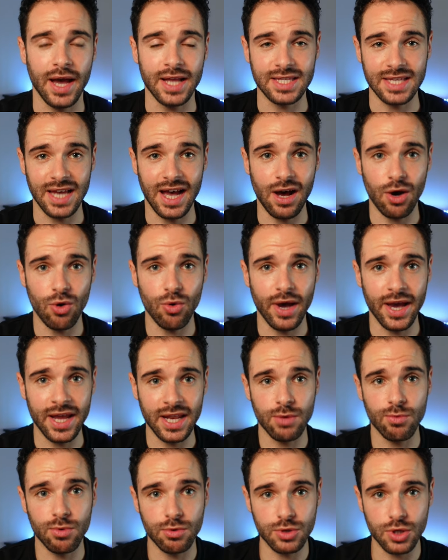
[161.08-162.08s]
A towel,
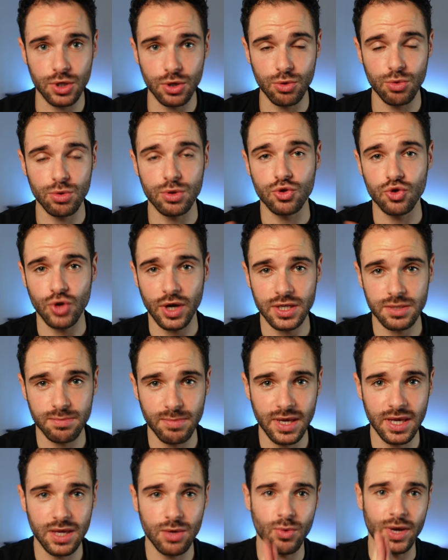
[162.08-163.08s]
any will do, trust
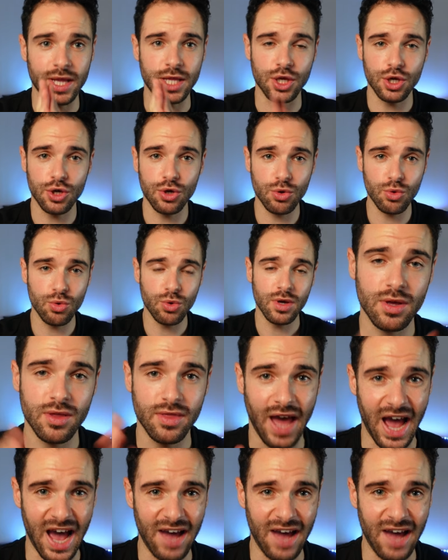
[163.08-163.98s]
me, when you the